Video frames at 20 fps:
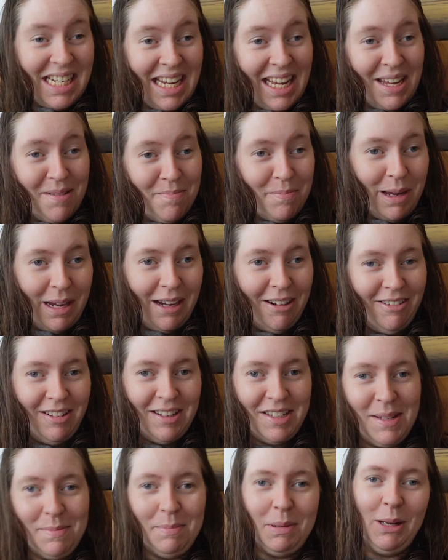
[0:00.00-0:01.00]
day in
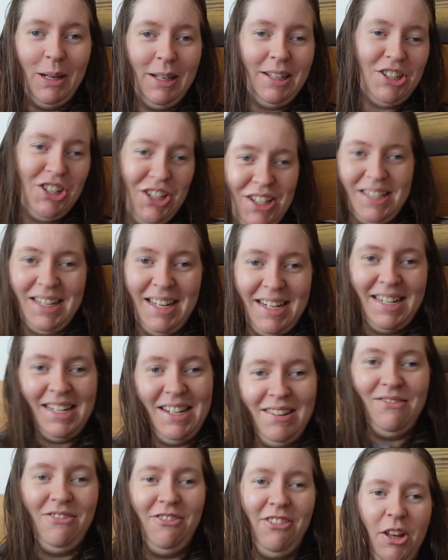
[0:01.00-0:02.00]
Paris. Apologies I
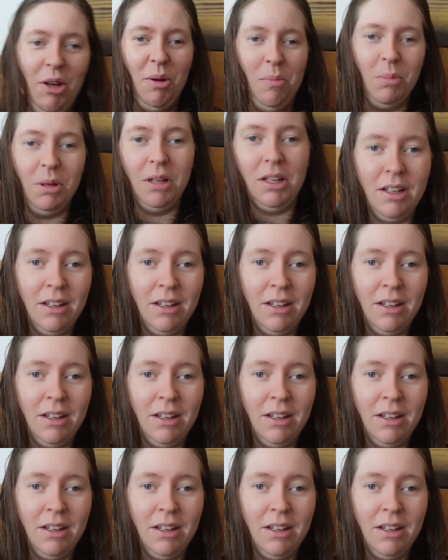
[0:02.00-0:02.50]
didn't film